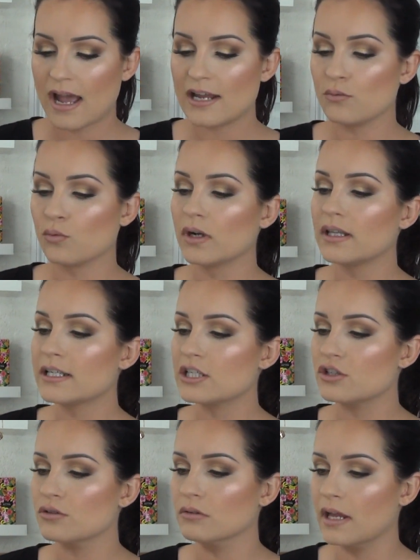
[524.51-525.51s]
I really
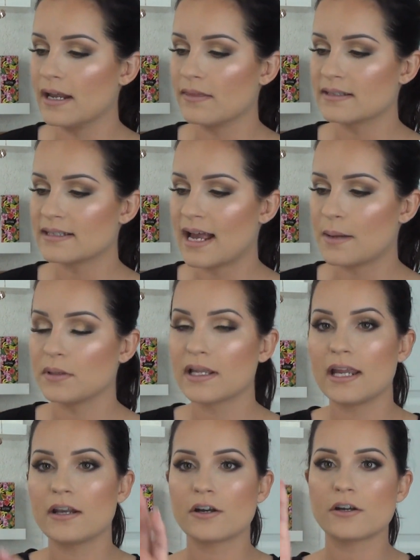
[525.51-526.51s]
do like this
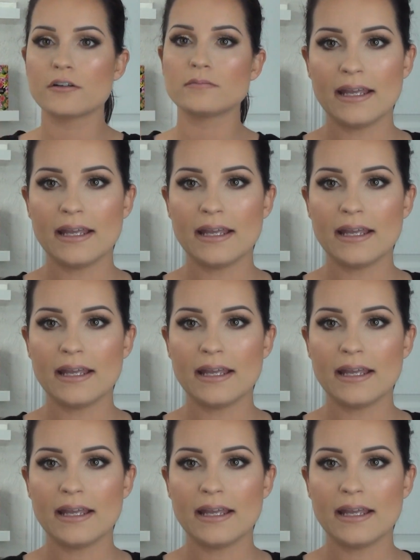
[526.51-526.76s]
applicator.